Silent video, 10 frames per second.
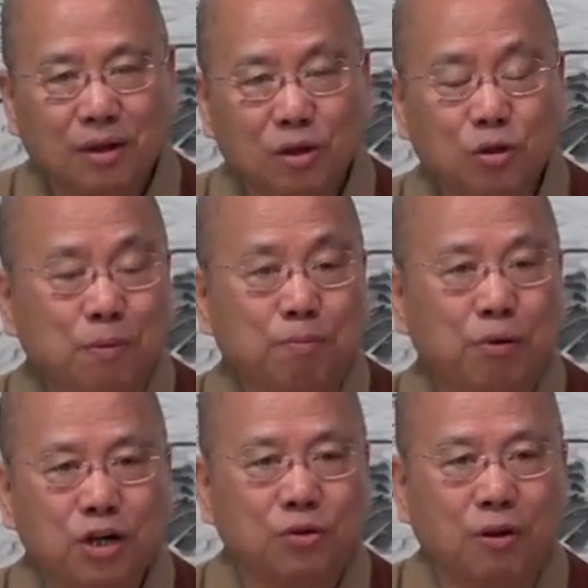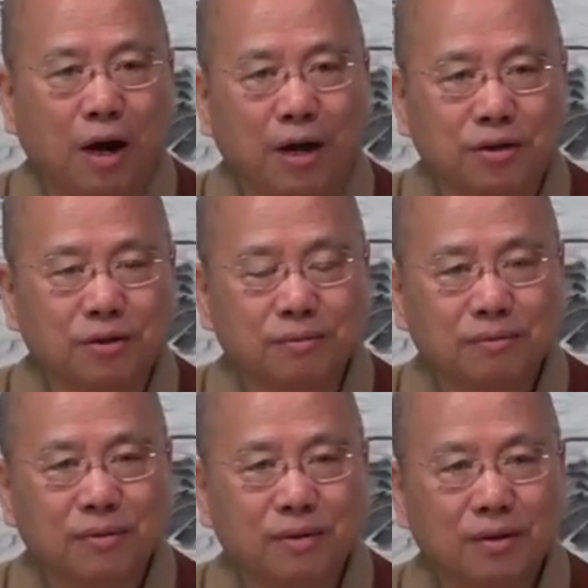You've been pressurized.
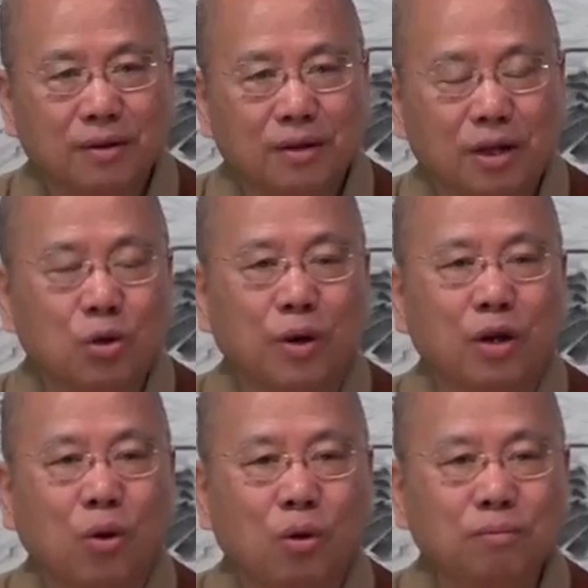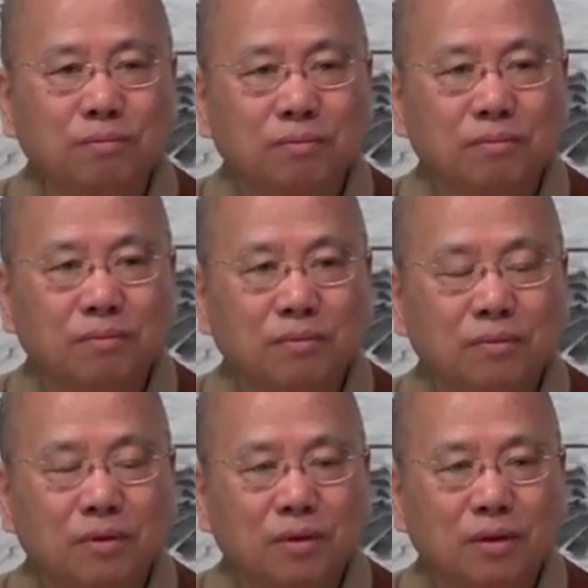And you went home
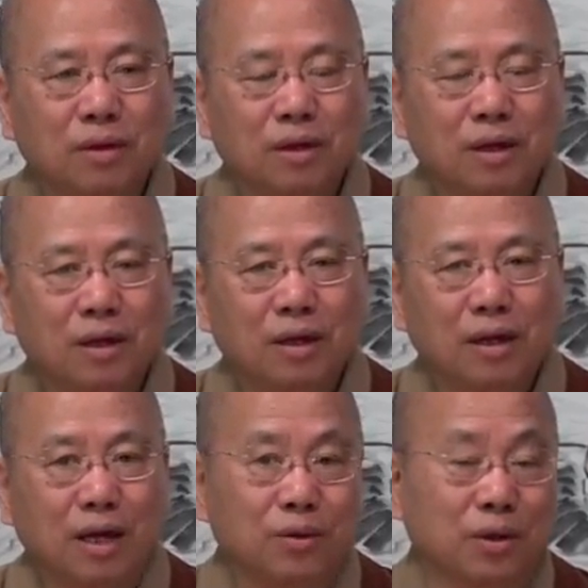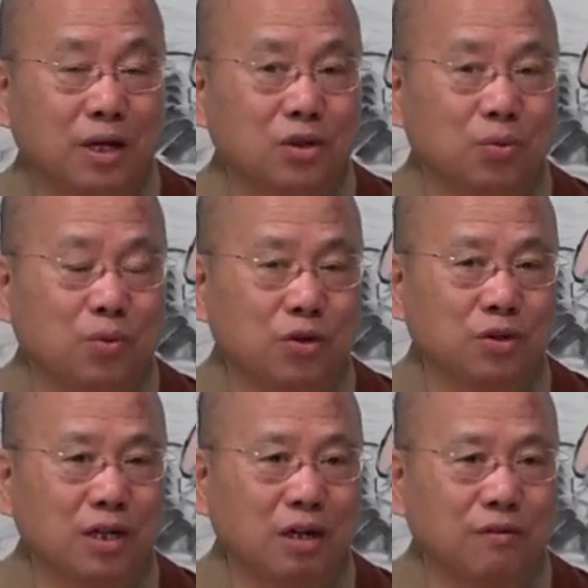and your kids were
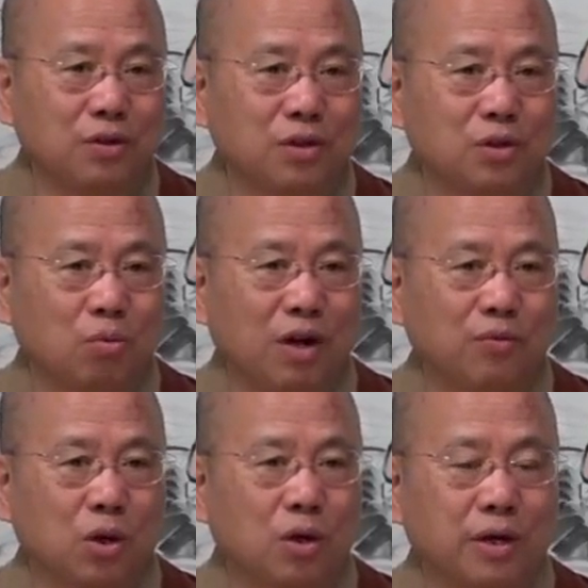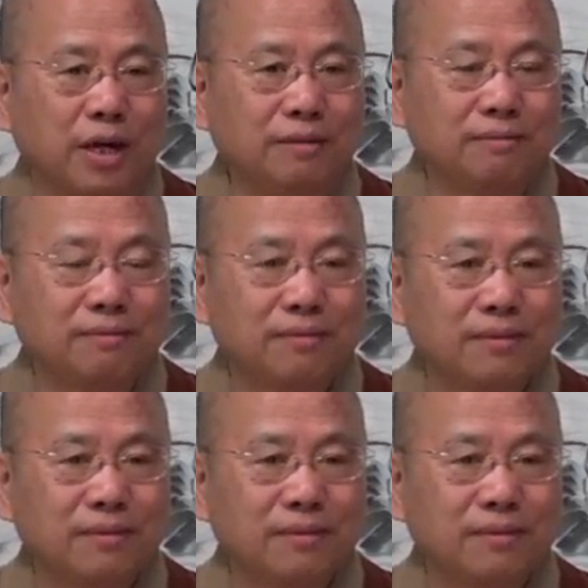watching television, your wife was cooking.